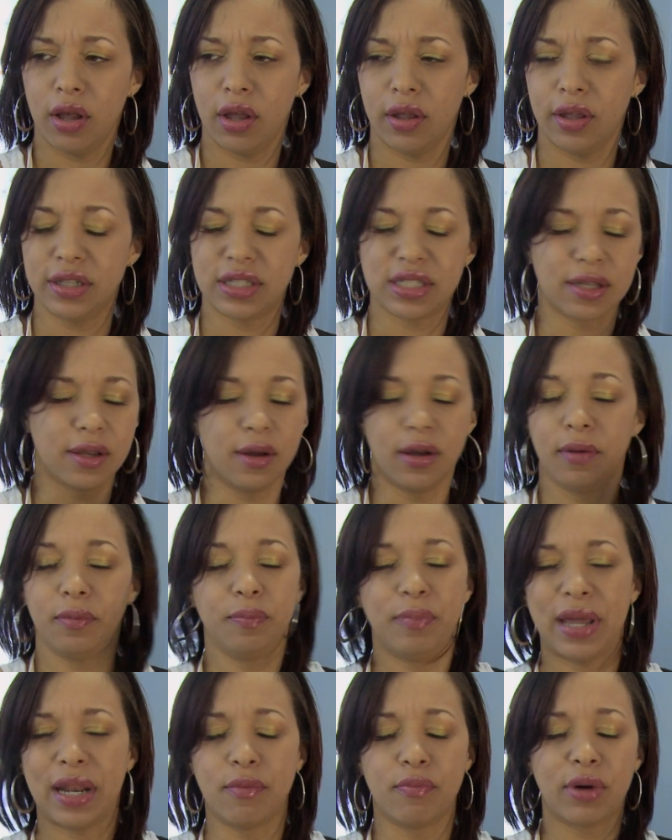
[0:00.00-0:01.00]
it's a
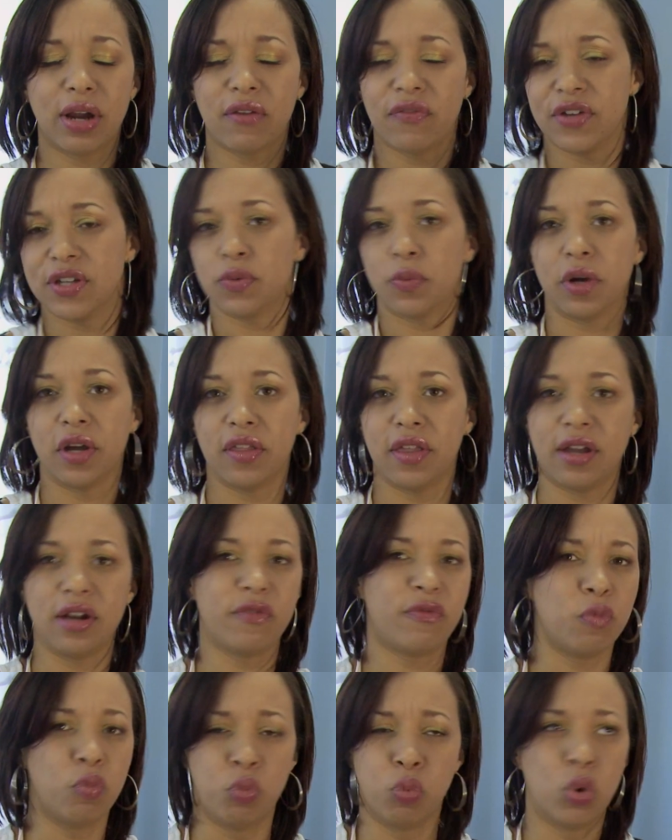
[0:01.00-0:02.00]
bed and breakfast where they're
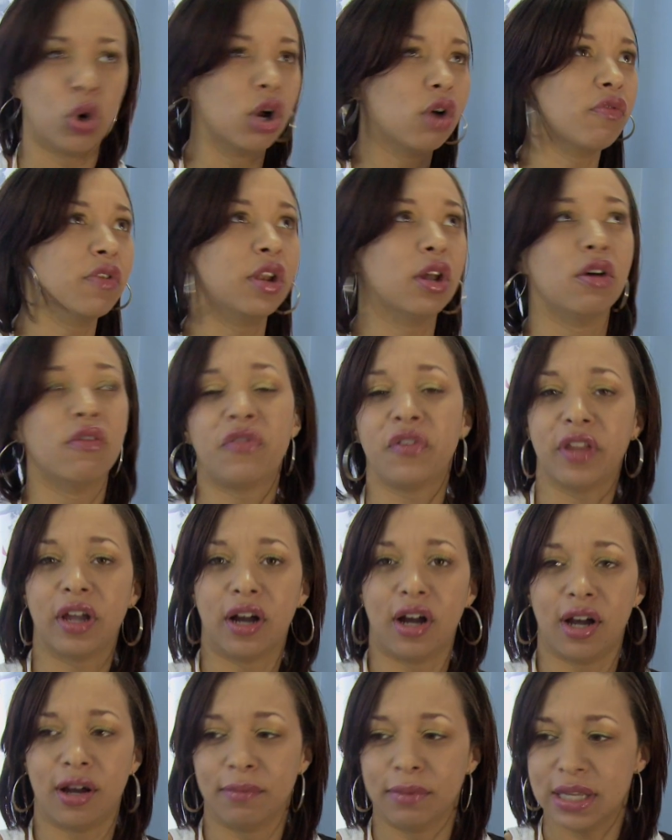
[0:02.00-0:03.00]
world renowned for their
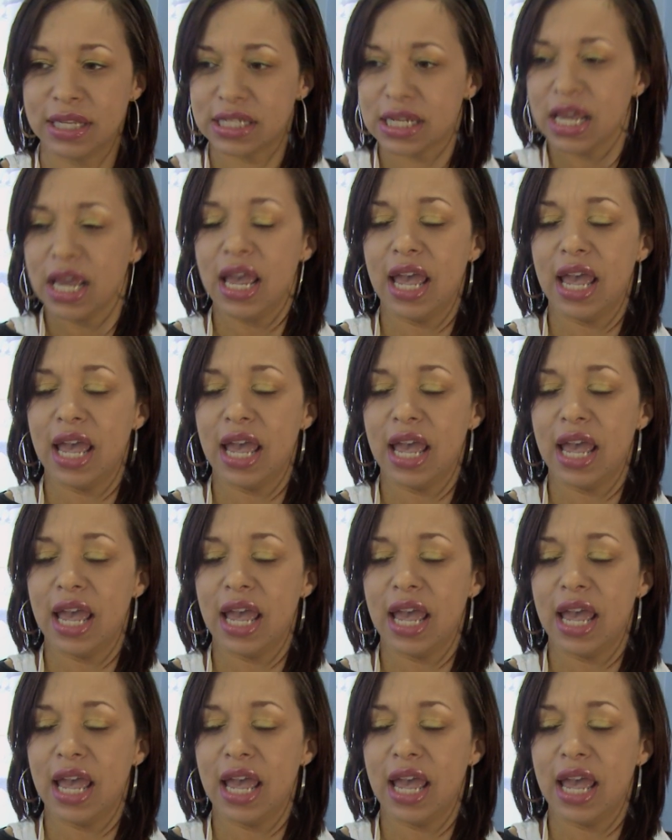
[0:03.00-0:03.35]
omelets.